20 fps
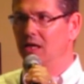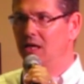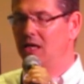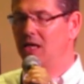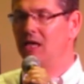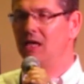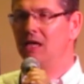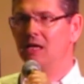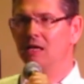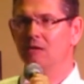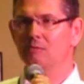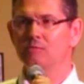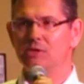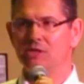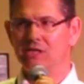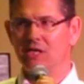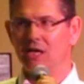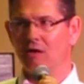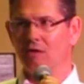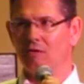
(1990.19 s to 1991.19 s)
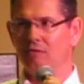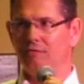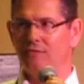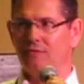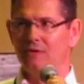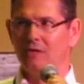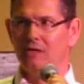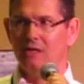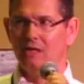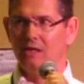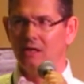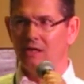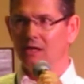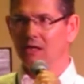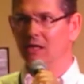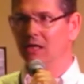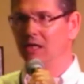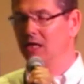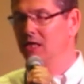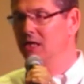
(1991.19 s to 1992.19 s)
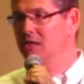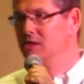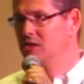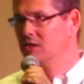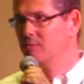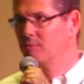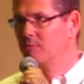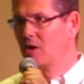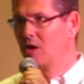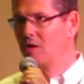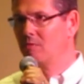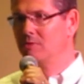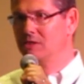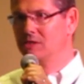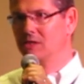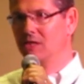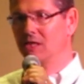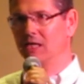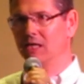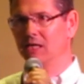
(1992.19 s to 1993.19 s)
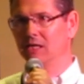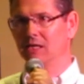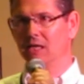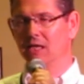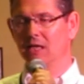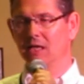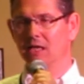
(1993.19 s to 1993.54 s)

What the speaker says: He himself is the promised land.